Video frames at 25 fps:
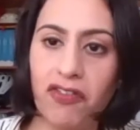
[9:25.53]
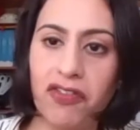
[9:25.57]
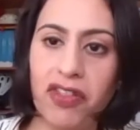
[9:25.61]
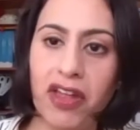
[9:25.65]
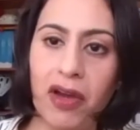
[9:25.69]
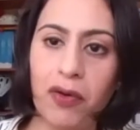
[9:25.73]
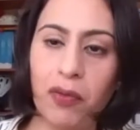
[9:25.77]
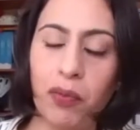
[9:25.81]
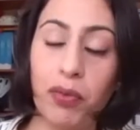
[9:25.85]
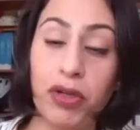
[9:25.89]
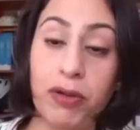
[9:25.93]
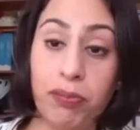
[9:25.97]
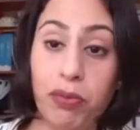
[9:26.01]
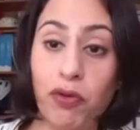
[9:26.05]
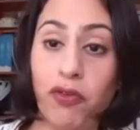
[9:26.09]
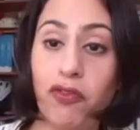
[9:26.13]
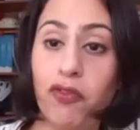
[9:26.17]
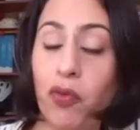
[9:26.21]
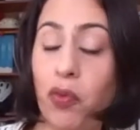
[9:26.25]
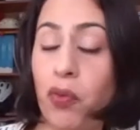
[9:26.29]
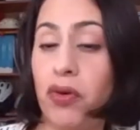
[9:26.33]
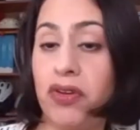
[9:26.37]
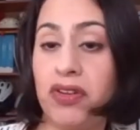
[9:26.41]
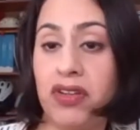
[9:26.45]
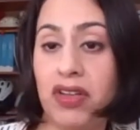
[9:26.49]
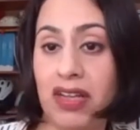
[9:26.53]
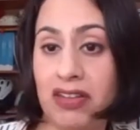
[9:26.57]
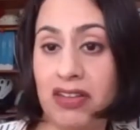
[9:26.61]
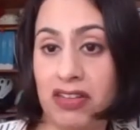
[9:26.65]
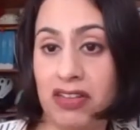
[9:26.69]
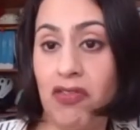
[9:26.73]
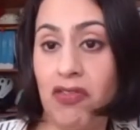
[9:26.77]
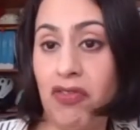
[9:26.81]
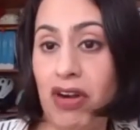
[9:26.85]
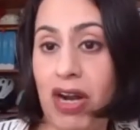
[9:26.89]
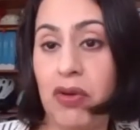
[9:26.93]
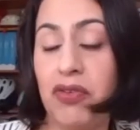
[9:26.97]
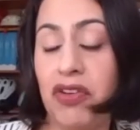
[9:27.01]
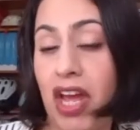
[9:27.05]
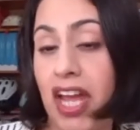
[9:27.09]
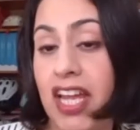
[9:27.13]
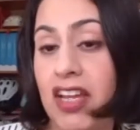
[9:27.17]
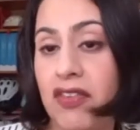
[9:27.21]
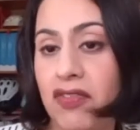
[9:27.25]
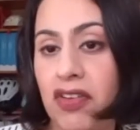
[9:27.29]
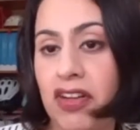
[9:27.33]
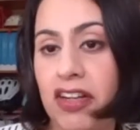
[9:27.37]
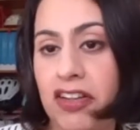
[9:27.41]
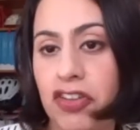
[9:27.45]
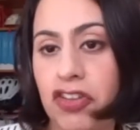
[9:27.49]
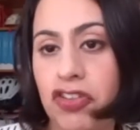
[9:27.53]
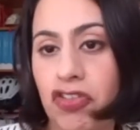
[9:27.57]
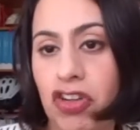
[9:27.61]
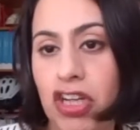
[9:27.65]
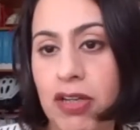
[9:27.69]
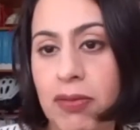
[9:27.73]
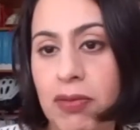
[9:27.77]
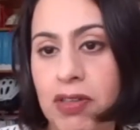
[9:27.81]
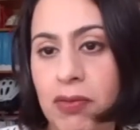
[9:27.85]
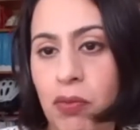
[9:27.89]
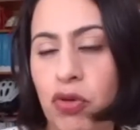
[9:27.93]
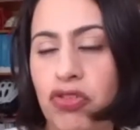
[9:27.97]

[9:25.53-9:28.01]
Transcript: that we put forward as around hateful extremism,